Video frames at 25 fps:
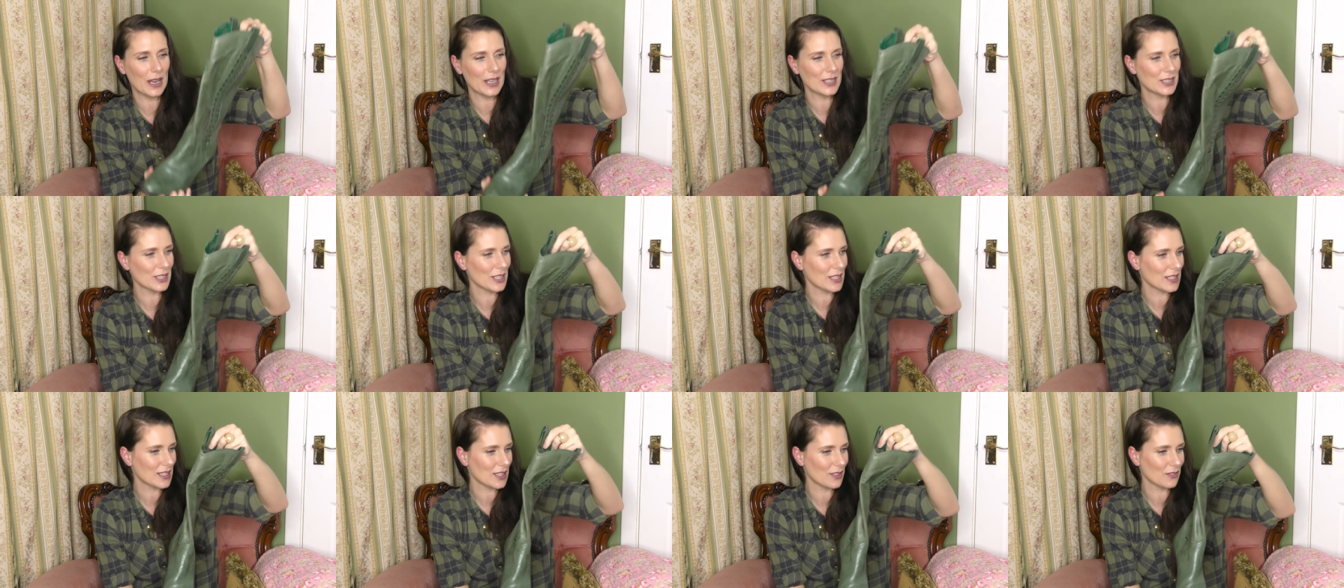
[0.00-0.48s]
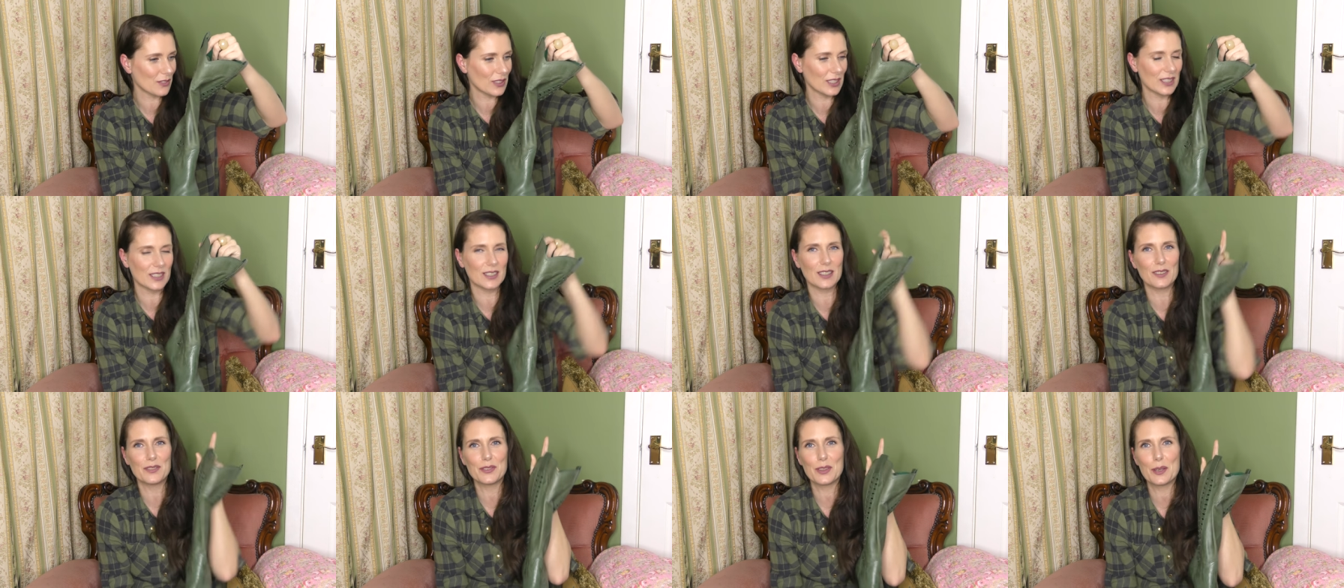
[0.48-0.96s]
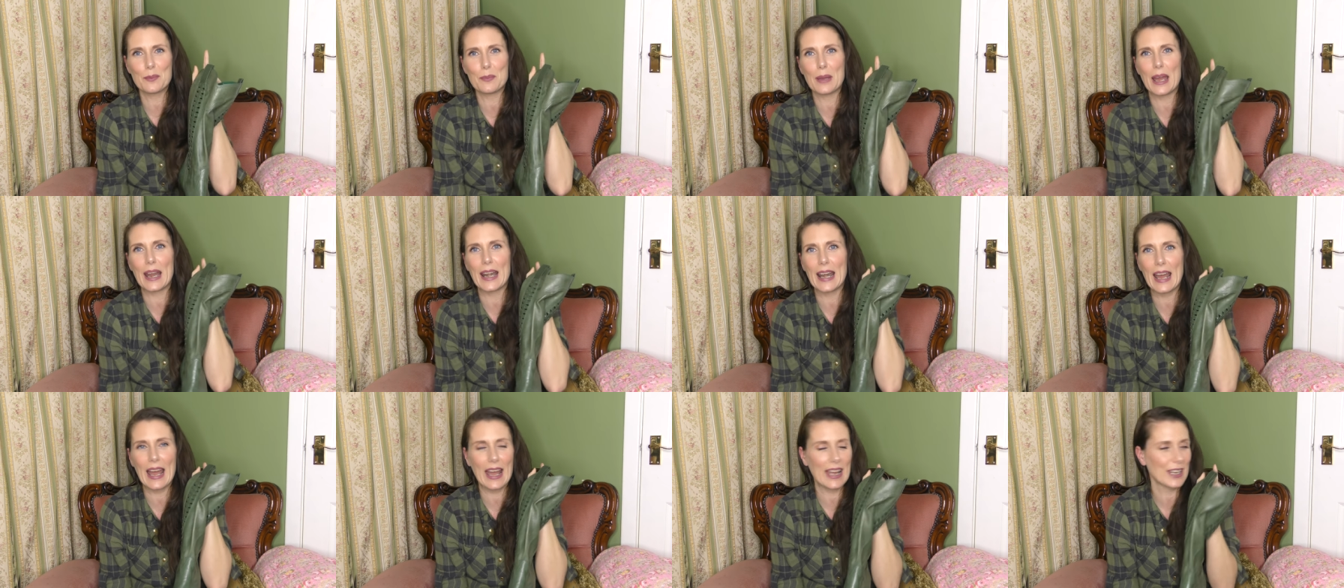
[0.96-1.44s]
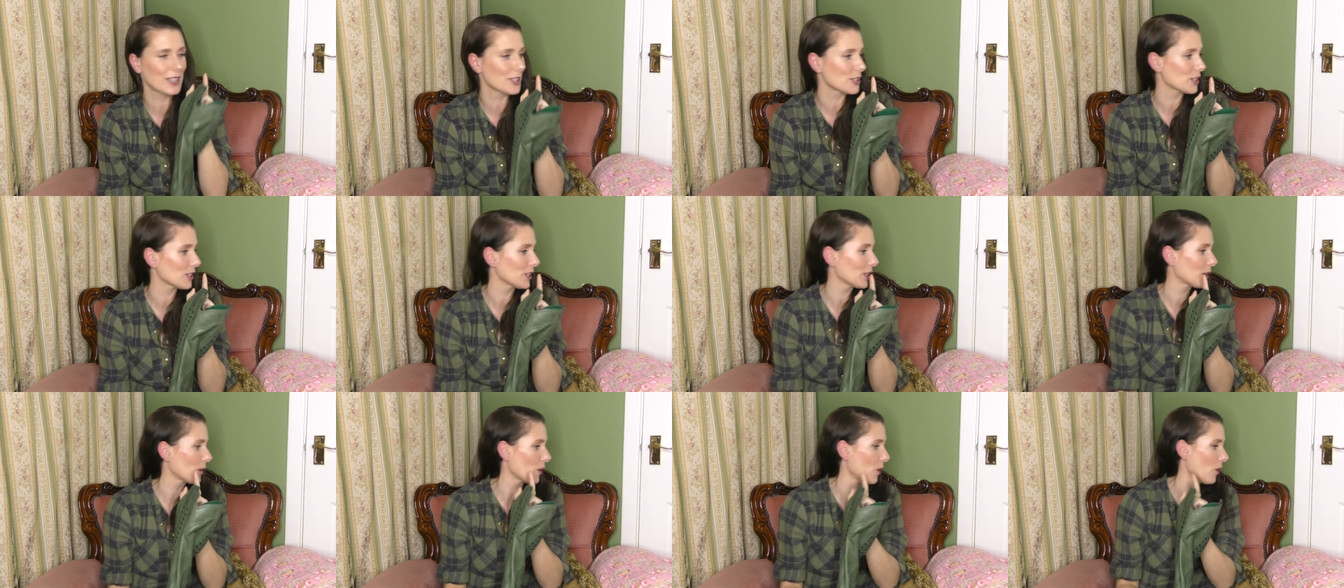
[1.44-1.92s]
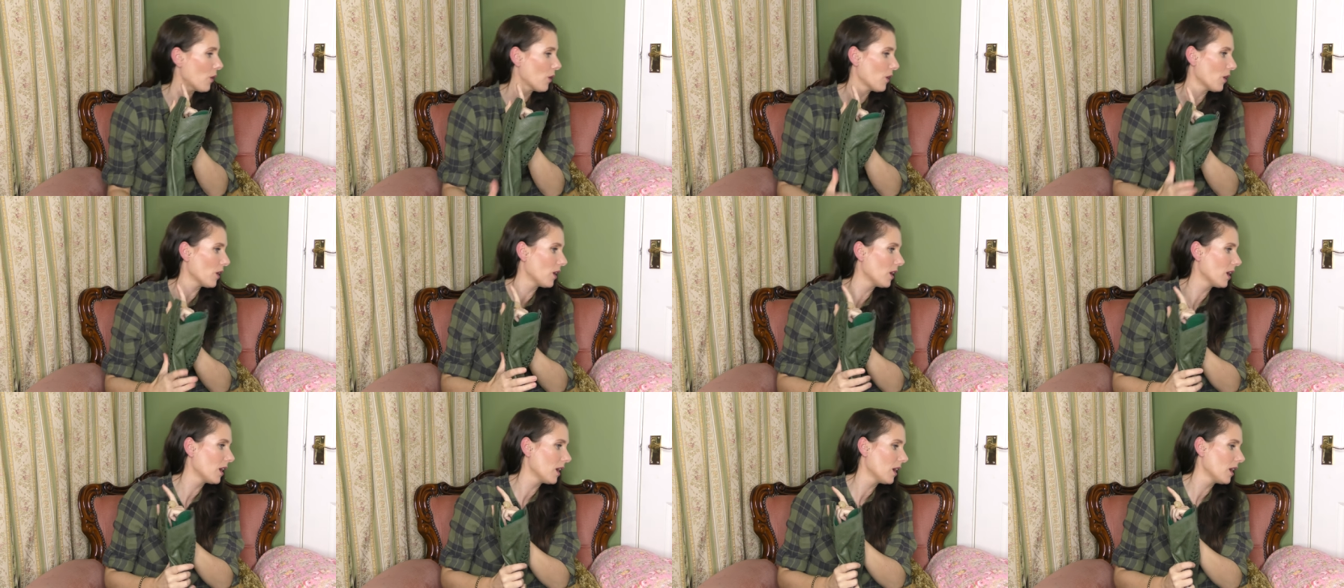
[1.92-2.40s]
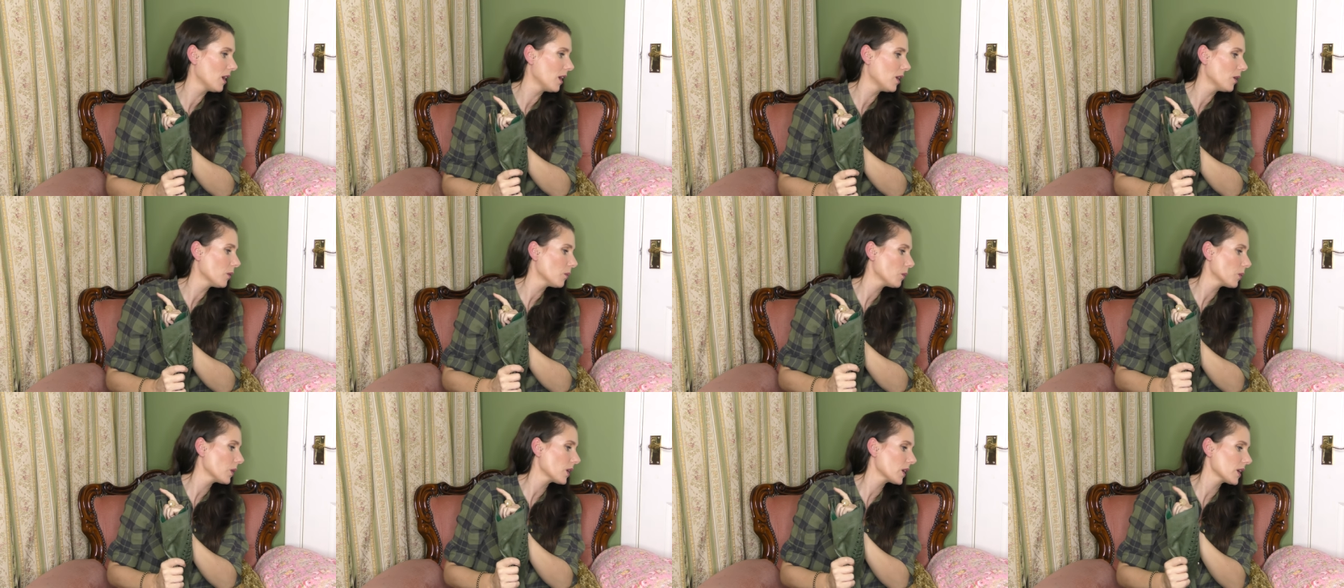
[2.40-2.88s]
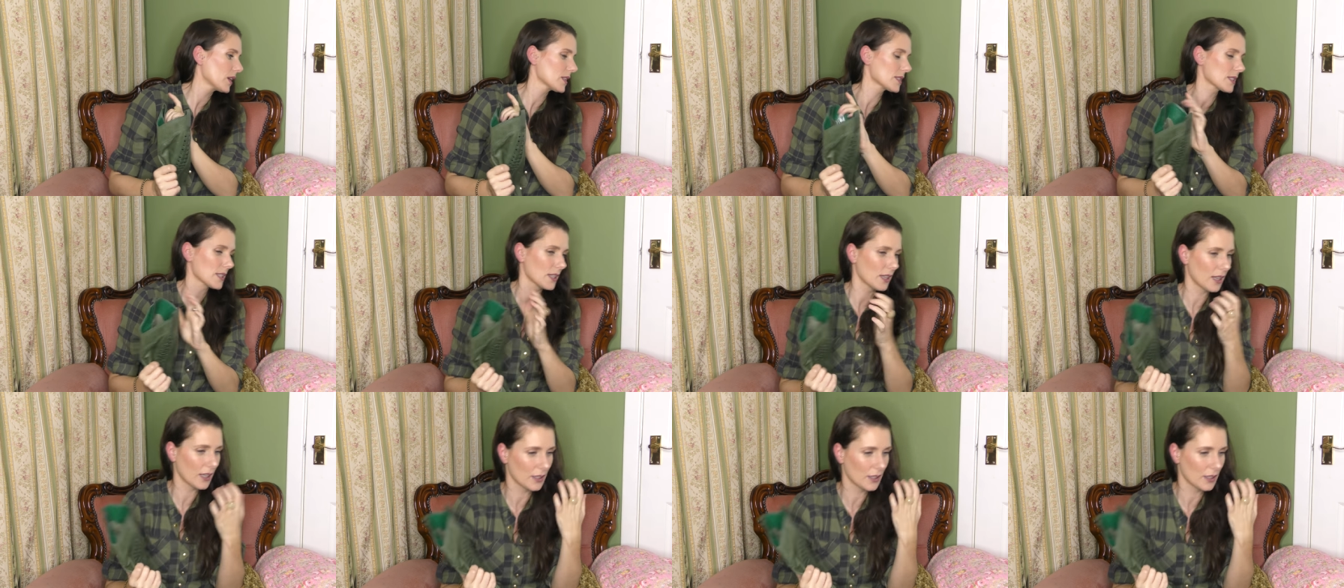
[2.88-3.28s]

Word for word: I just really love them, and I actually got where is it?